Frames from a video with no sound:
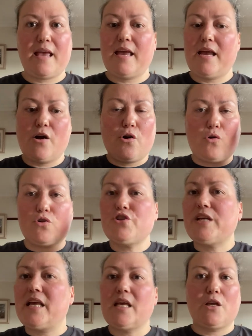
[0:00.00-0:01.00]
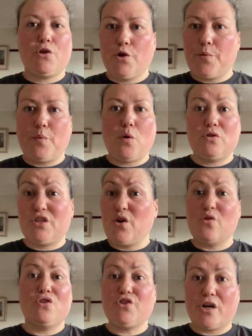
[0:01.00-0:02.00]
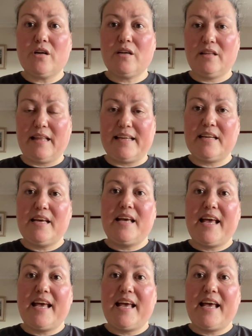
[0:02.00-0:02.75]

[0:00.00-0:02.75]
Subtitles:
air or shaking your body or journaling